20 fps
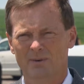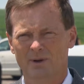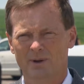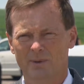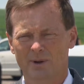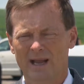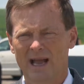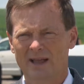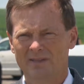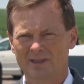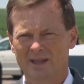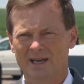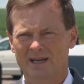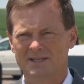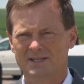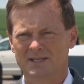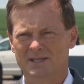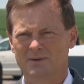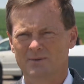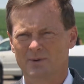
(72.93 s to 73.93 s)
We got the
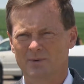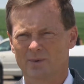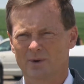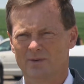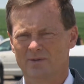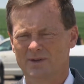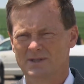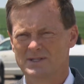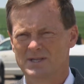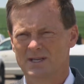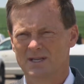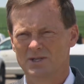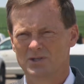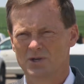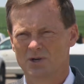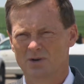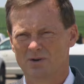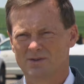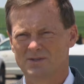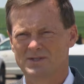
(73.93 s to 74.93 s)
idea when we were visiting
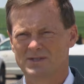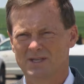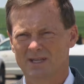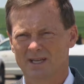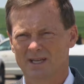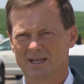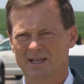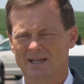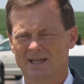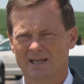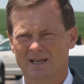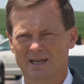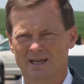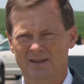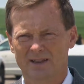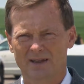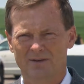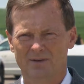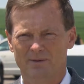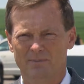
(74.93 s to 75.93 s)
Charles City.
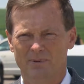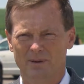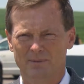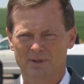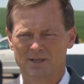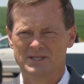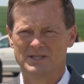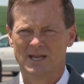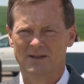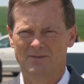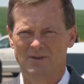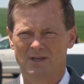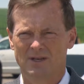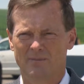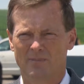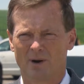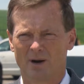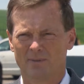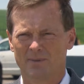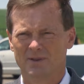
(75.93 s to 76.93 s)
They have a public safety
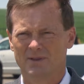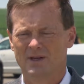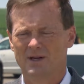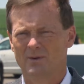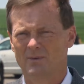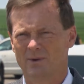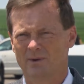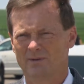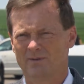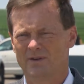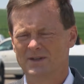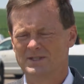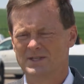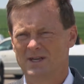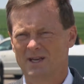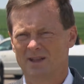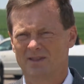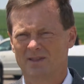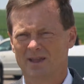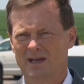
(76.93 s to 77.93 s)
department there, and we were
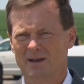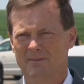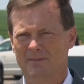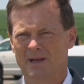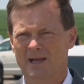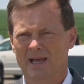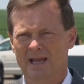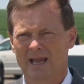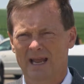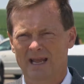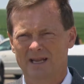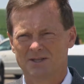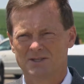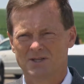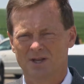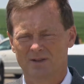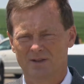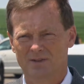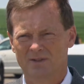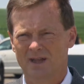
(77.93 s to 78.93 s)
visiting them and
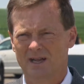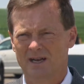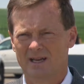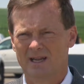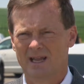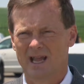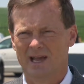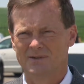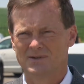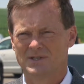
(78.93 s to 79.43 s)
saw that they had a CAF